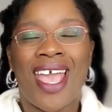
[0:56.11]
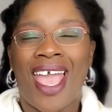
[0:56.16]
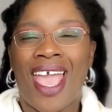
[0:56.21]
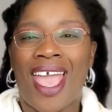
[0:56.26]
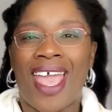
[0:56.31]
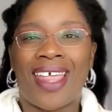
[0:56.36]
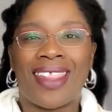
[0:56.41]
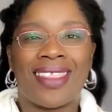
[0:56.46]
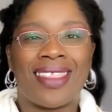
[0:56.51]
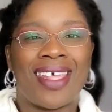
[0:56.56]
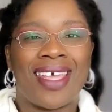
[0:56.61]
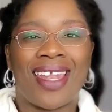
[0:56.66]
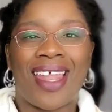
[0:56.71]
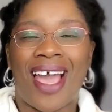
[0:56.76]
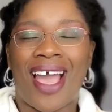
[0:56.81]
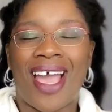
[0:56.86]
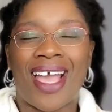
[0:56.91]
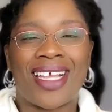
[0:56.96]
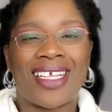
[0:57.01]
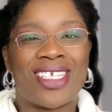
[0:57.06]
And then
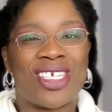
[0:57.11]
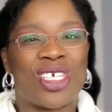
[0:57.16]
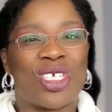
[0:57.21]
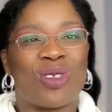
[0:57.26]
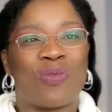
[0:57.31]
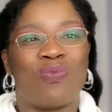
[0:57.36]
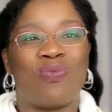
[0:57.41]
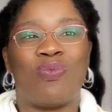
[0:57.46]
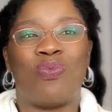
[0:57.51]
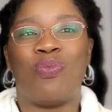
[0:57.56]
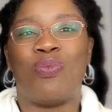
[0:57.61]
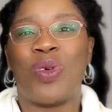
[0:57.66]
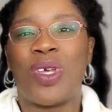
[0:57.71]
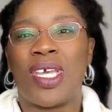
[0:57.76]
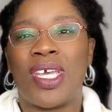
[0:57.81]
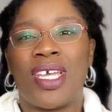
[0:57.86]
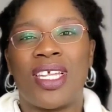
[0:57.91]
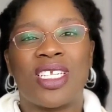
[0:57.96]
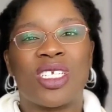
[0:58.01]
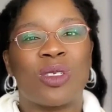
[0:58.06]
I just
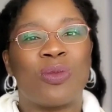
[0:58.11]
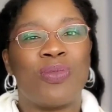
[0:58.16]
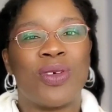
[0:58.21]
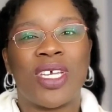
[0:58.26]
binge.